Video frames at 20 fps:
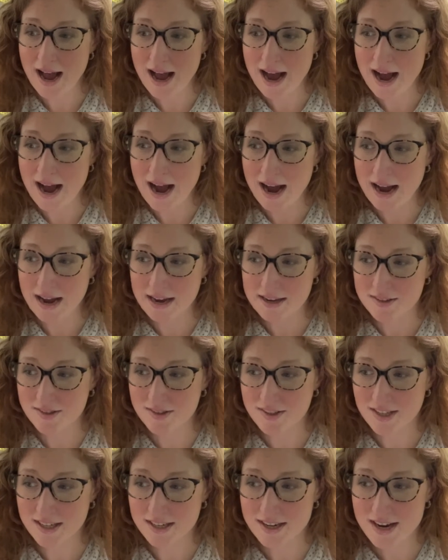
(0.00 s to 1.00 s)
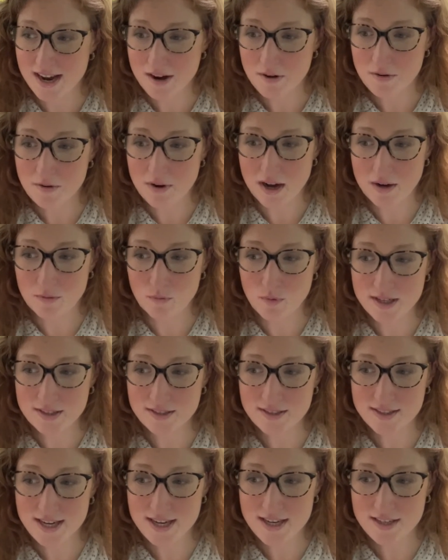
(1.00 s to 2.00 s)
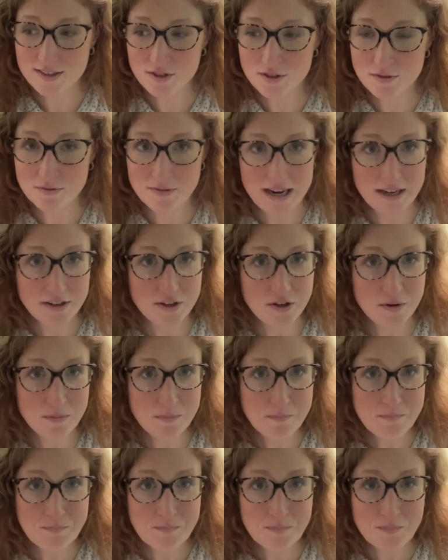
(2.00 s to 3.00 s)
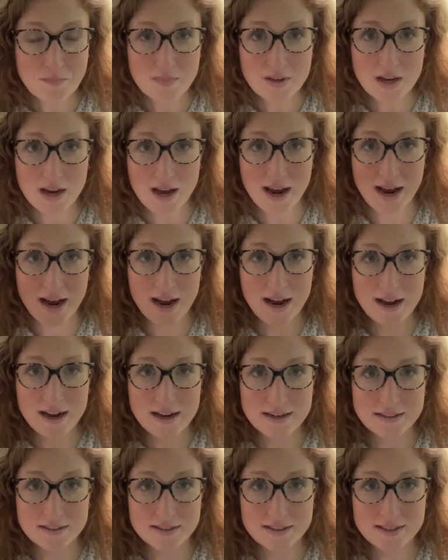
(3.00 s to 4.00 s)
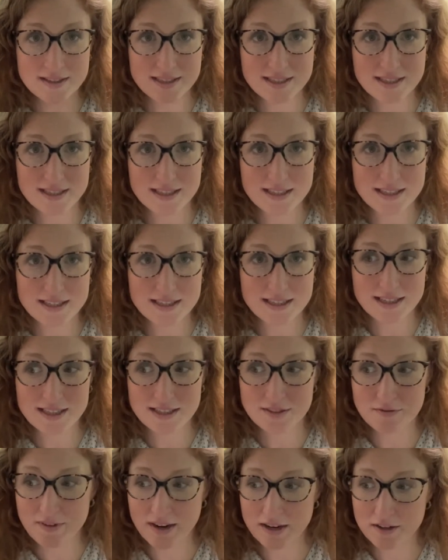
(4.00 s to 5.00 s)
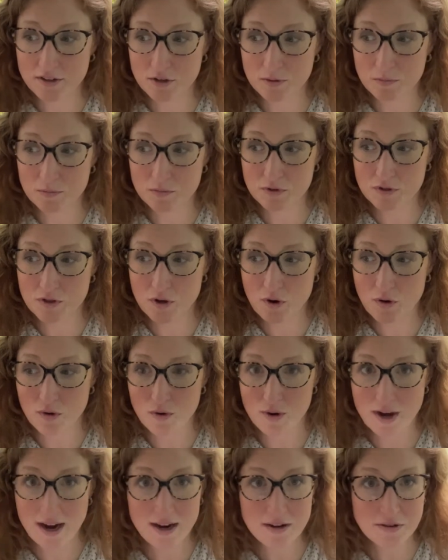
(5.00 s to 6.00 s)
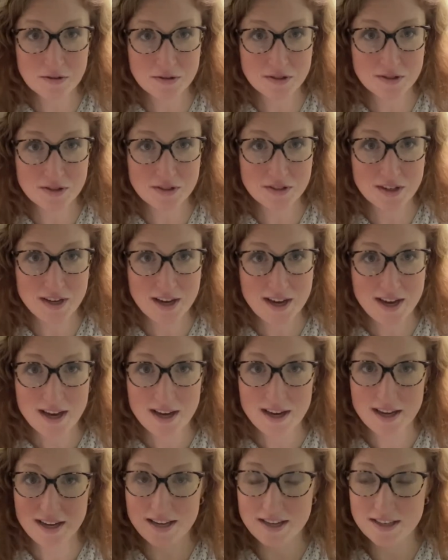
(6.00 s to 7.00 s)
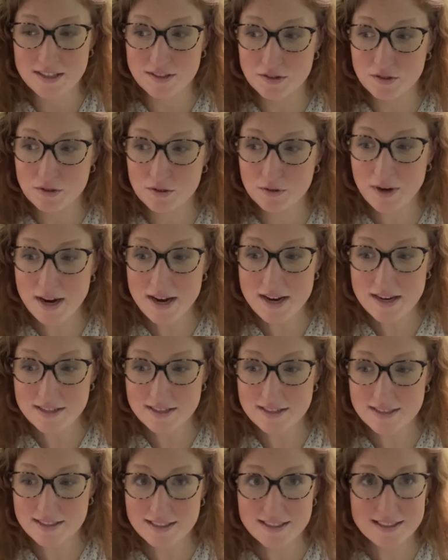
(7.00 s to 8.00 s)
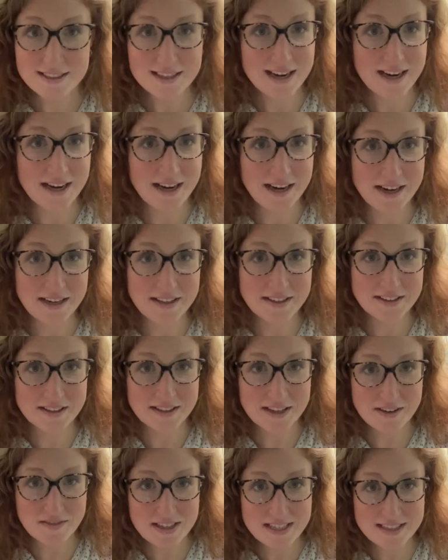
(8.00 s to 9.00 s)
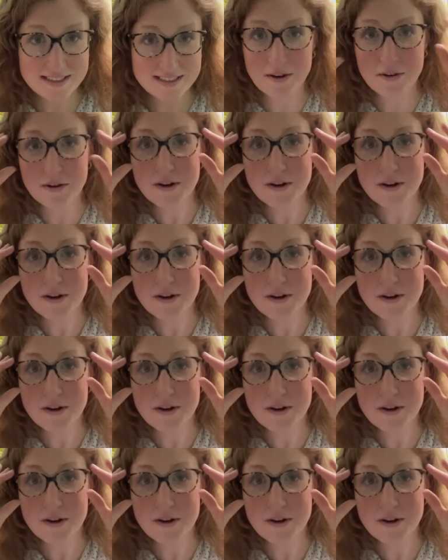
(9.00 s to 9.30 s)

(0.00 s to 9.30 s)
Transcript: I set it out on Wednesdays to vacuum and it vacuums the whole house. It's great. I love it.